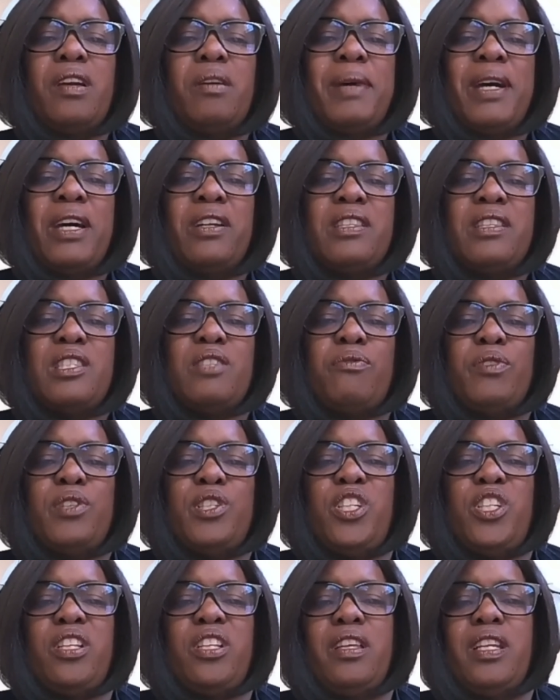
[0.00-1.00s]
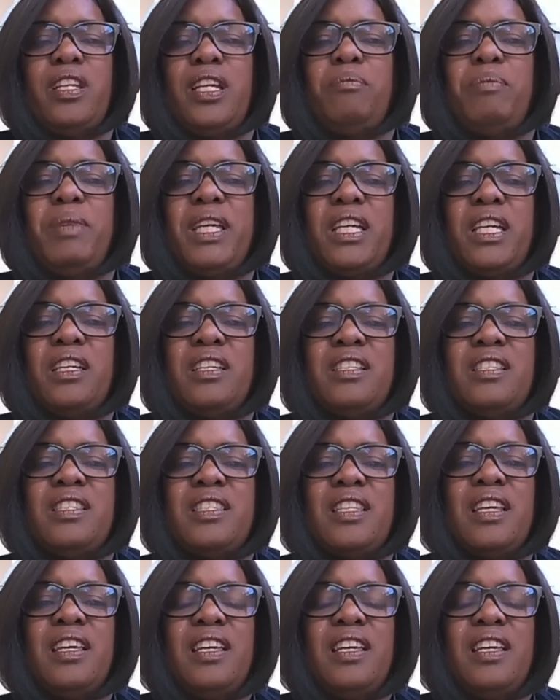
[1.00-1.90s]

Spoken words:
about its fragility because